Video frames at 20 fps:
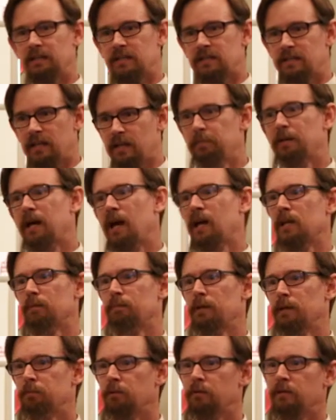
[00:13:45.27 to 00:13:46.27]
the same kind of
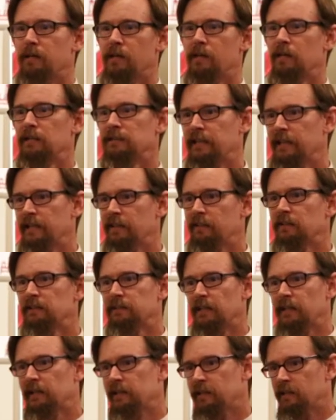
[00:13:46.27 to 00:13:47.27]
people there as I
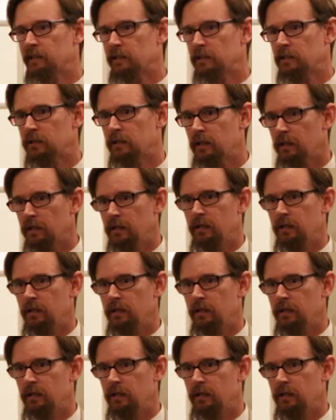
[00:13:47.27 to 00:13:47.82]
irritate here.